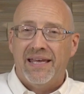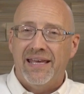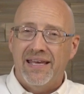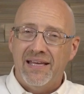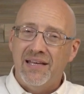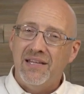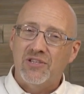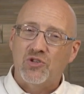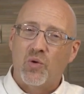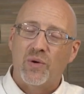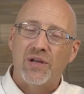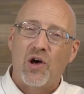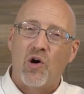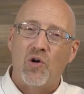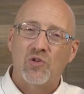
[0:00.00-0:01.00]
It is
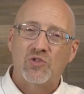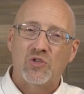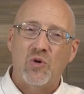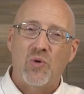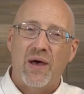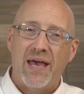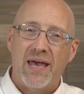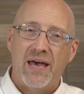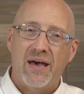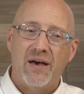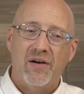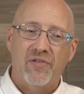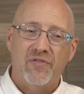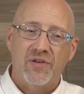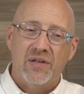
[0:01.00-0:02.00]
going to also
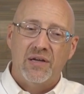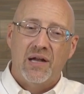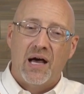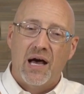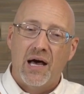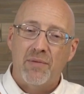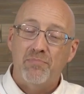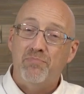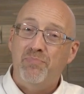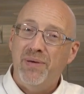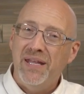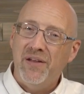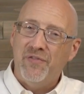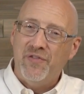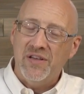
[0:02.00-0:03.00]
have
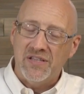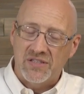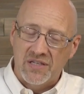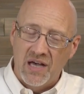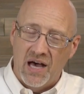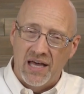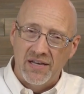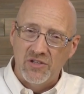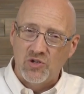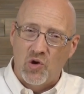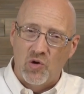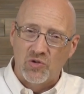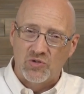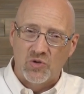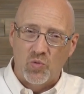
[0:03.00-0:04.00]
benefits. God is
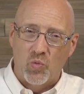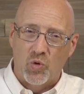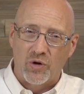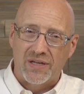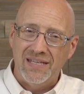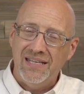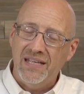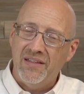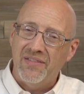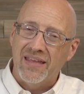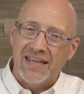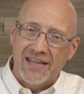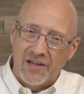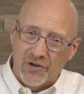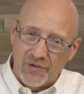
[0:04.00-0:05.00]
also working in the
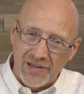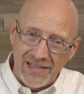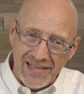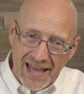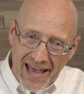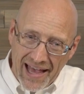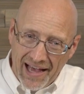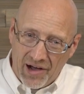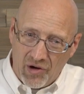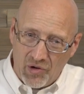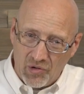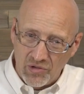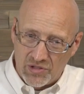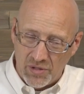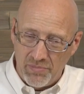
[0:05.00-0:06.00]
here and
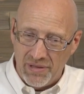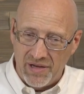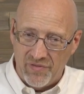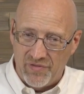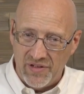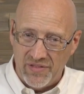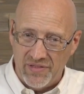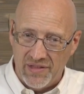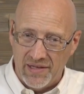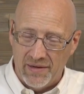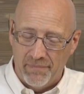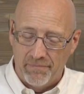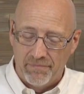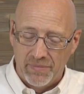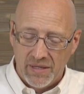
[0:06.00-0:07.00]
now to benefit
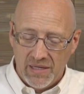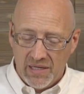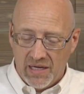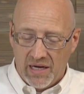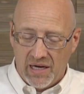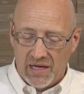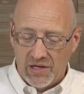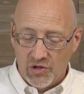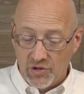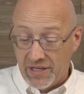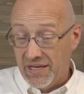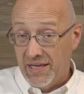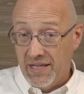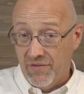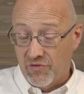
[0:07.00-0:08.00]
them. Look
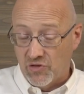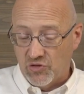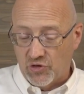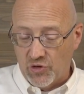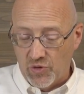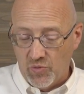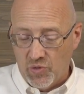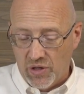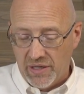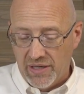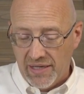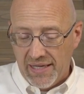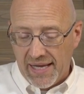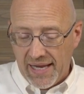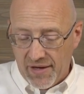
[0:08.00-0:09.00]
at it again, verse 31.
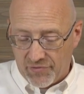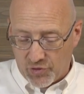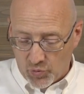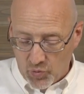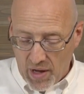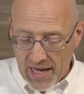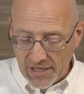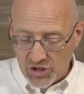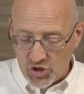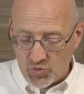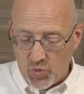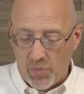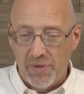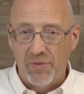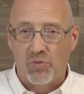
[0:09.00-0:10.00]
If the
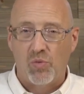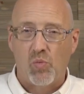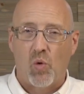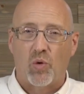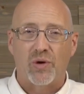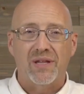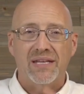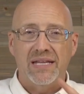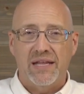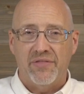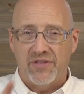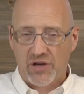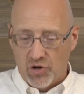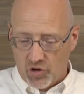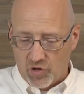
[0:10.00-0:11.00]
righteous will be rewarded
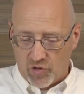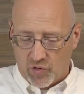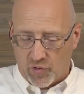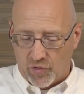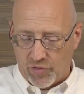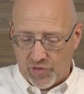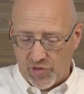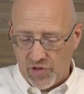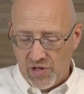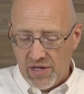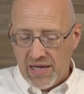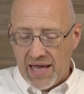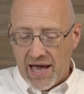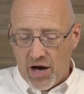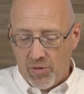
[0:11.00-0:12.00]
in the earth,
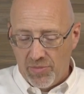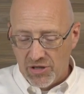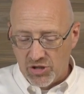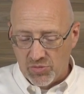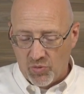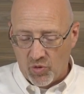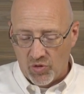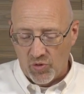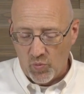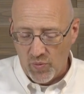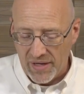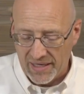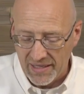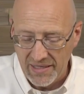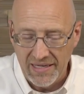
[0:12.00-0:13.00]
how much more the
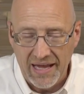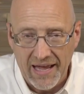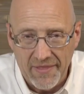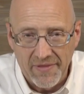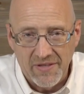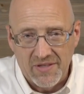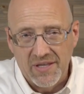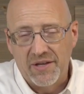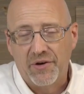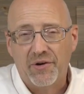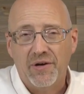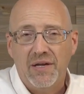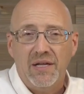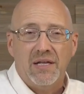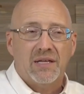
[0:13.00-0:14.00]
wicked and the
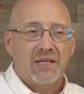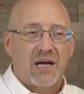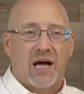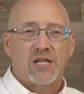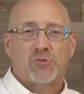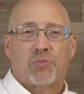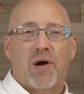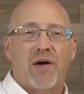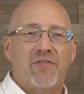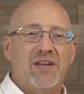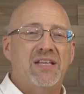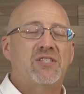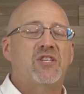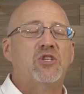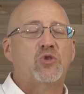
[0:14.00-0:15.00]
sinner? God's
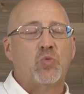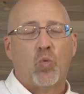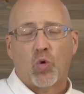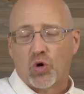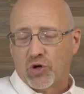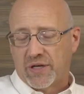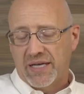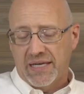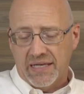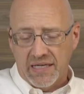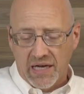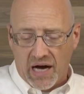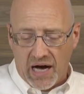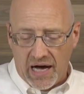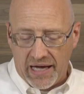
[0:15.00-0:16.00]
providence is working.
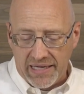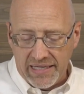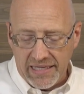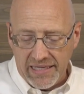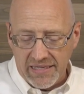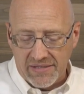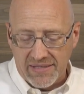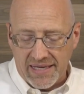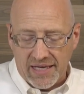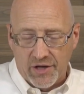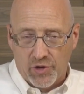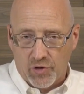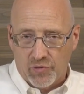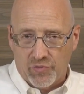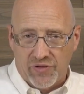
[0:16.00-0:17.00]
God is
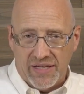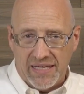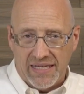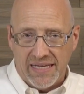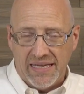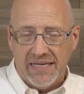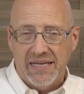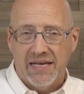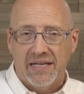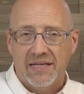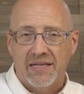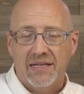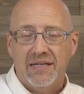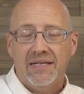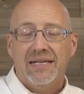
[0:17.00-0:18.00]
intervening
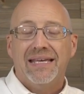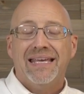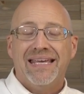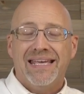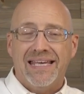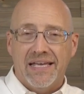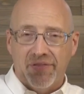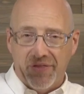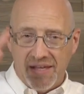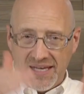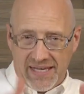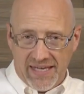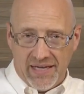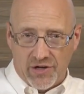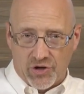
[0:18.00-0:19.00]
in the
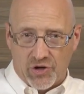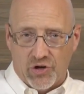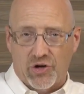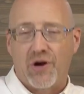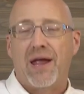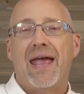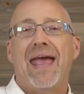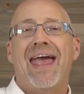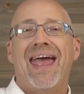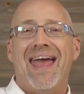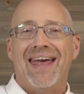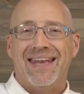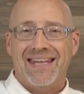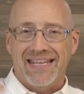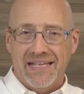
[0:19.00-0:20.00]
here
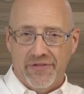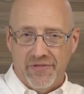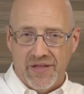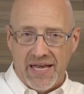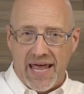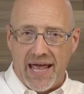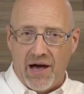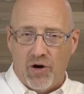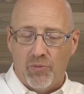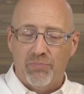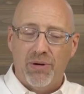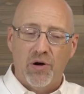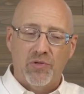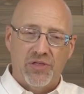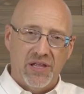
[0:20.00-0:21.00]
and in the now,
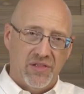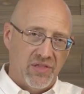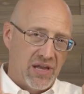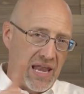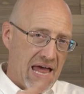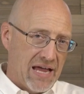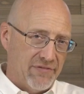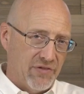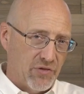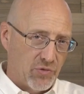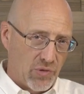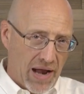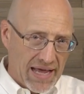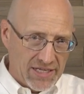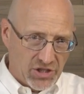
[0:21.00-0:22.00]
both in the life of the
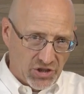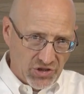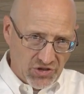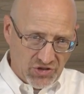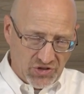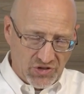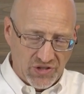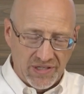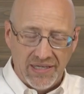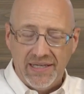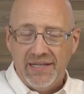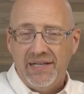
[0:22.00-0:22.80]
righteous